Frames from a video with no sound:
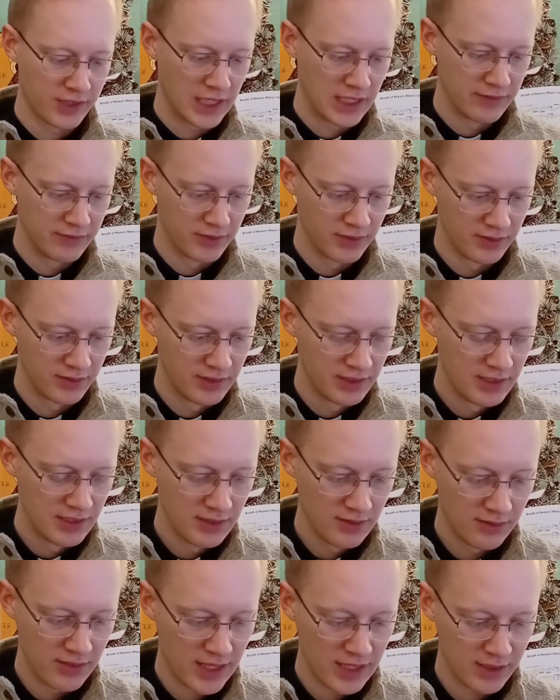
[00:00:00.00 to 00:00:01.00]
kind of a
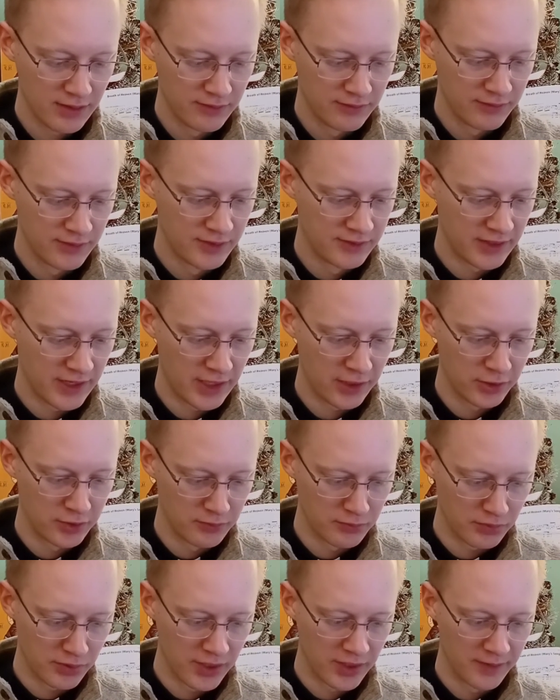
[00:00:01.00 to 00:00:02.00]
lack of desire
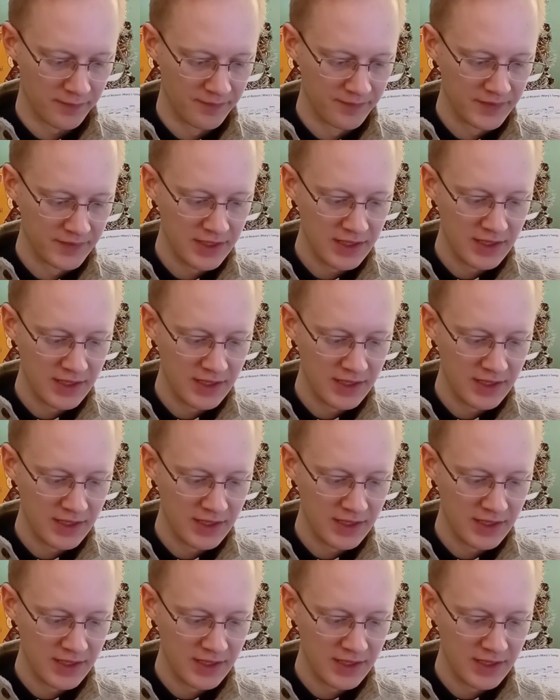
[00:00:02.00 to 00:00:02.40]
in prayer.